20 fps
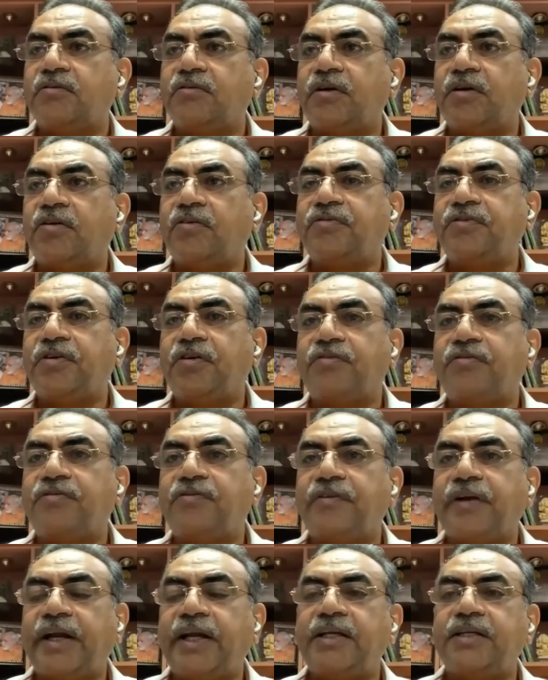one of your
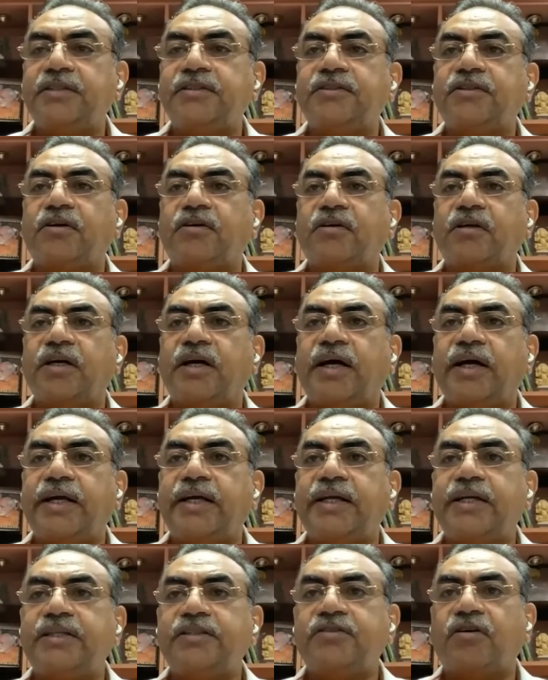friends or
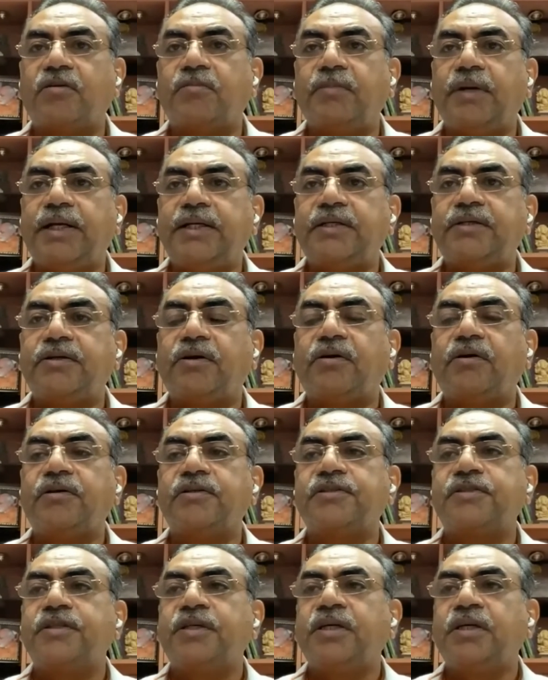guides or
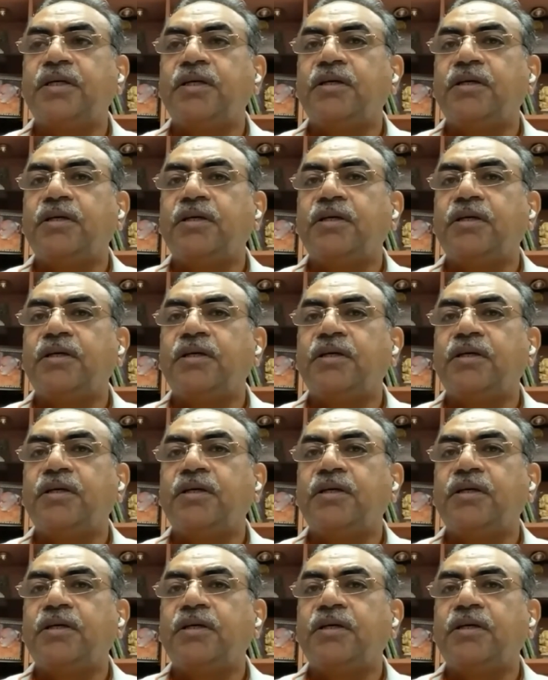mentors.